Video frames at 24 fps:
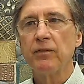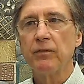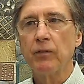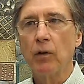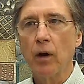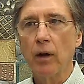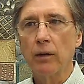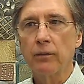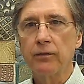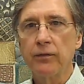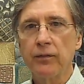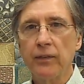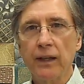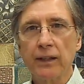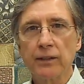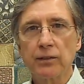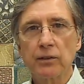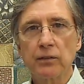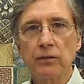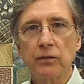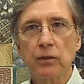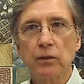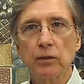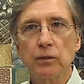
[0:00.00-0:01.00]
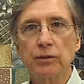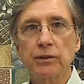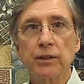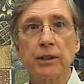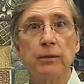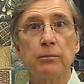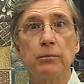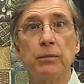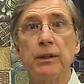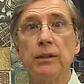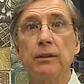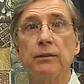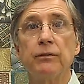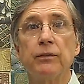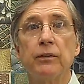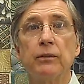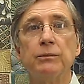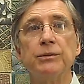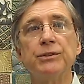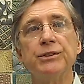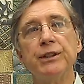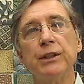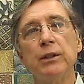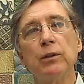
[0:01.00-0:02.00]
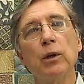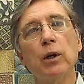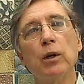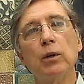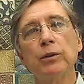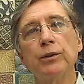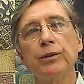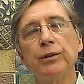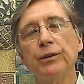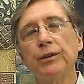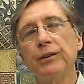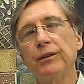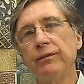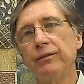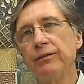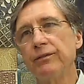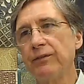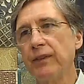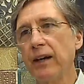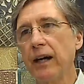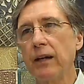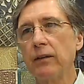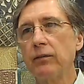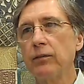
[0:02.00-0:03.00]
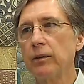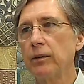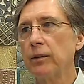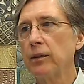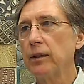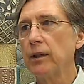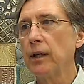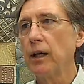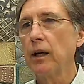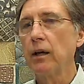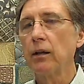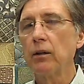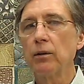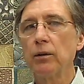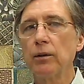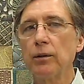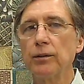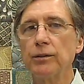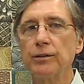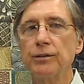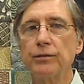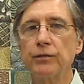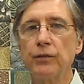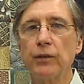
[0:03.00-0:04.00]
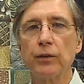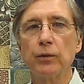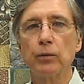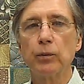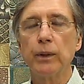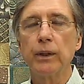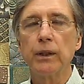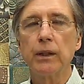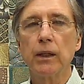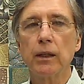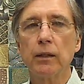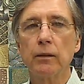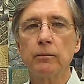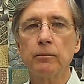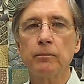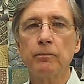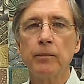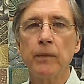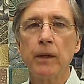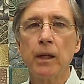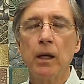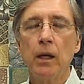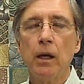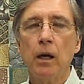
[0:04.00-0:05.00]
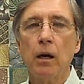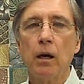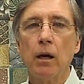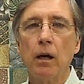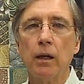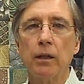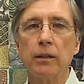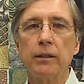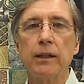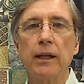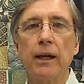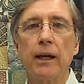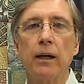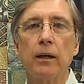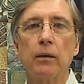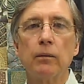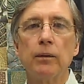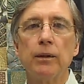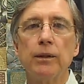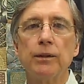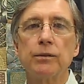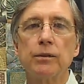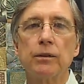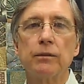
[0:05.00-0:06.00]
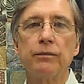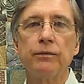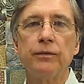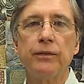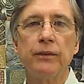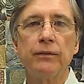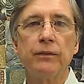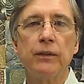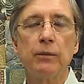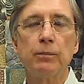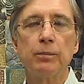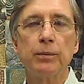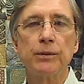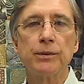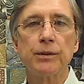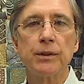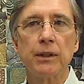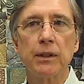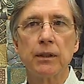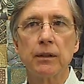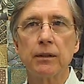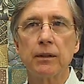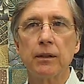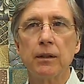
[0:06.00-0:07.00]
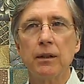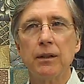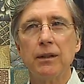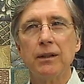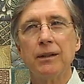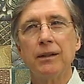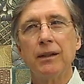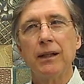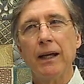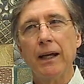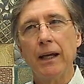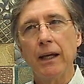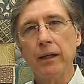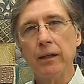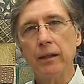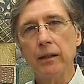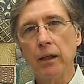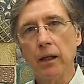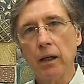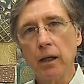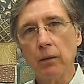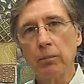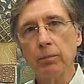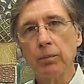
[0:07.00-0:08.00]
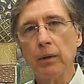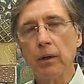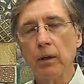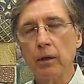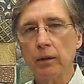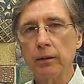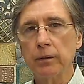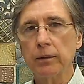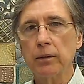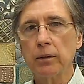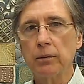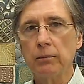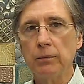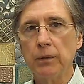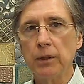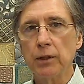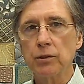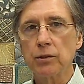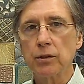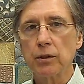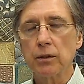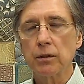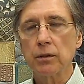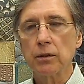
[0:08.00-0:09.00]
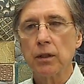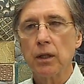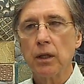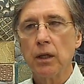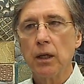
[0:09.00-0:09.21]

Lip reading: Art festivals can be from $0 to $500 for the weekend. Art galleries are 50% and up on commission.